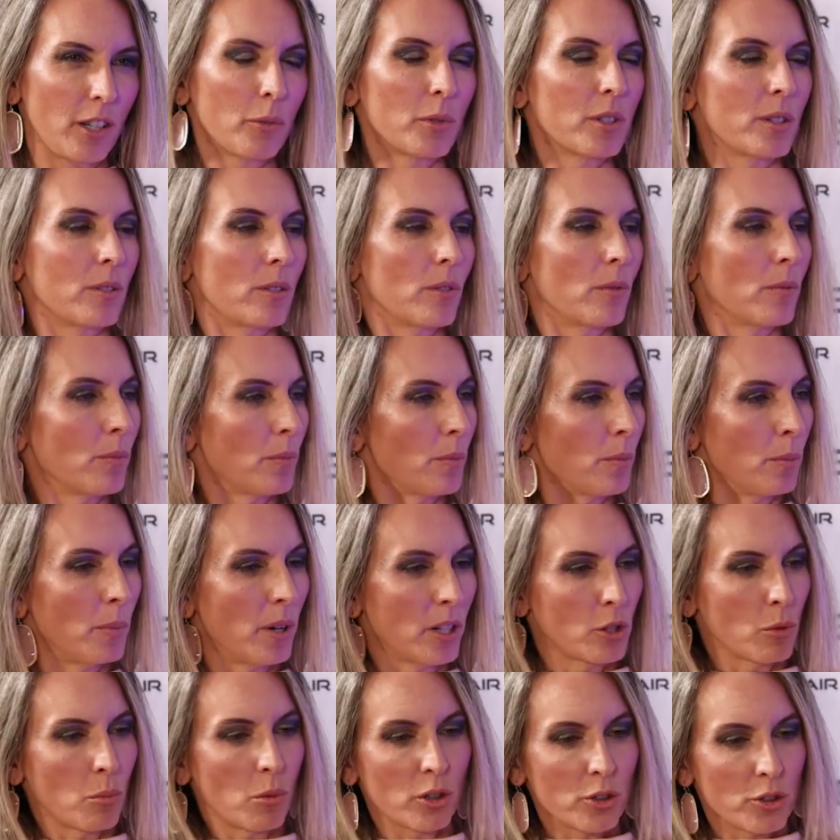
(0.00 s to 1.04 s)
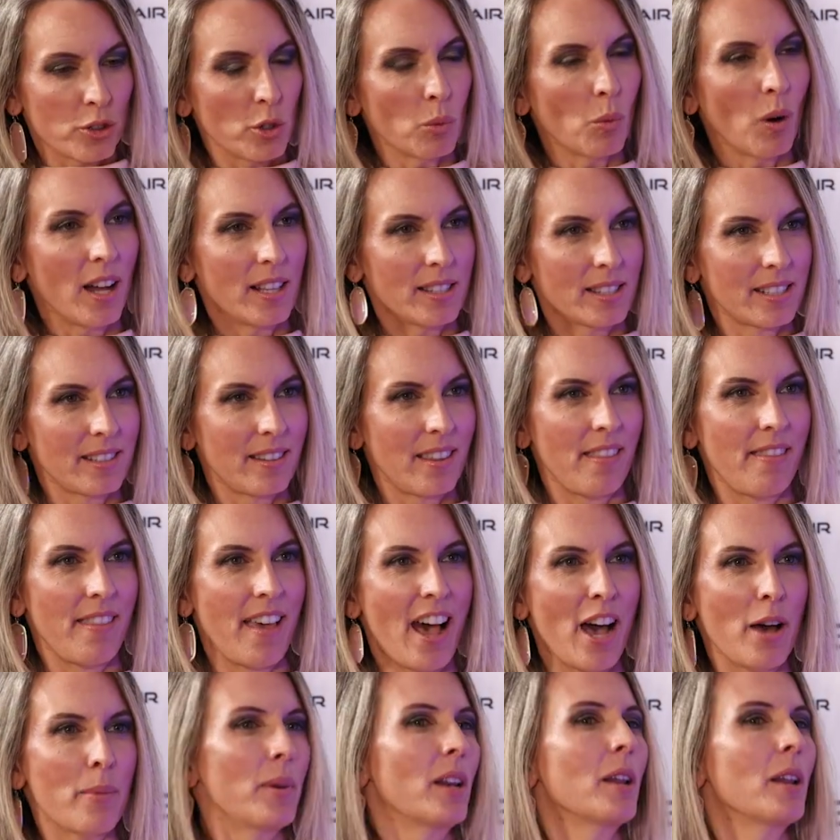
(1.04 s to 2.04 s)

It was much more nuanced than that,